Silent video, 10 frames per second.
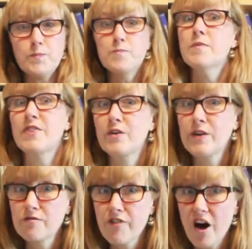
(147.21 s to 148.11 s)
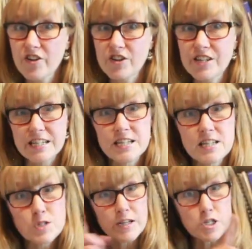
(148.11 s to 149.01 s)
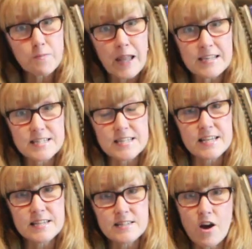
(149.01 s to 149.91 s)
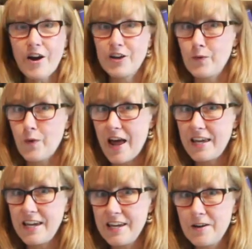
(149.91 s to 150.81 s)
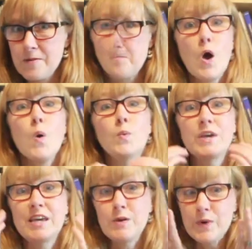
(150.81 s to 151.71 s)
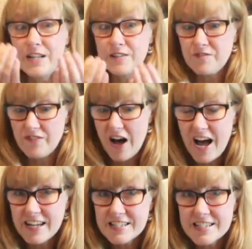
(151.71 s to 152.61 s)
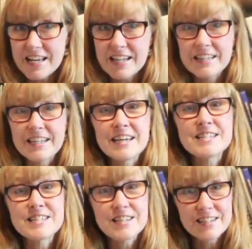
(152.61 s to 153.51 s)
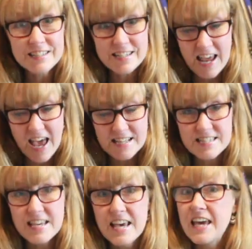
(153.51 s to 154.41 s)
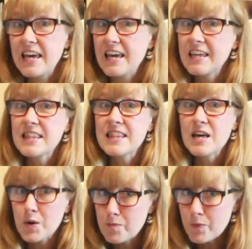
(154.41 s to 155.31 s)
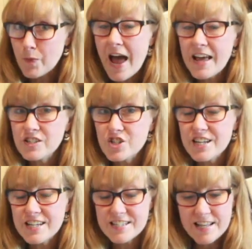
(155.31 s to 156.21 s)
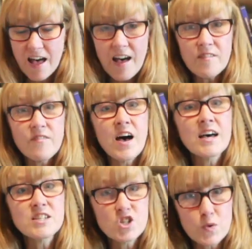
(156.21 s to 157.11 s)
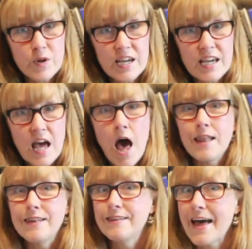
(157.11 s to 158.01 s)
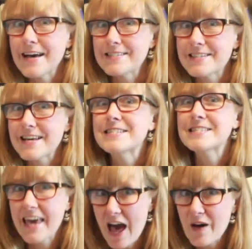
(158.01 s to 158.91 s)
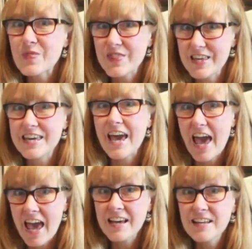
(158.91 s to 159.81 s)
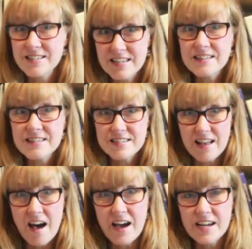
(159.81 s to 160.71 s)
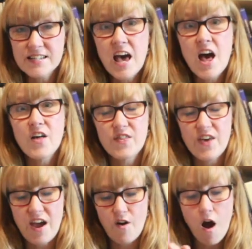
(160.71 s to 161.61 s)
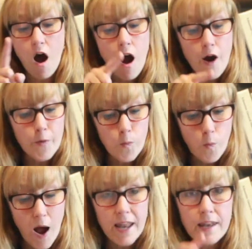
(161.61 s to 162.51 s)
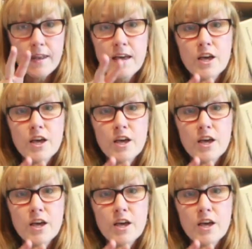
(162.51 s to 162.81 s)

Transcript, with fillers: mother and father need to switch places. Are you ready? We will find a little nest in the branches of a tree. Let us count the eggs inside. There are one,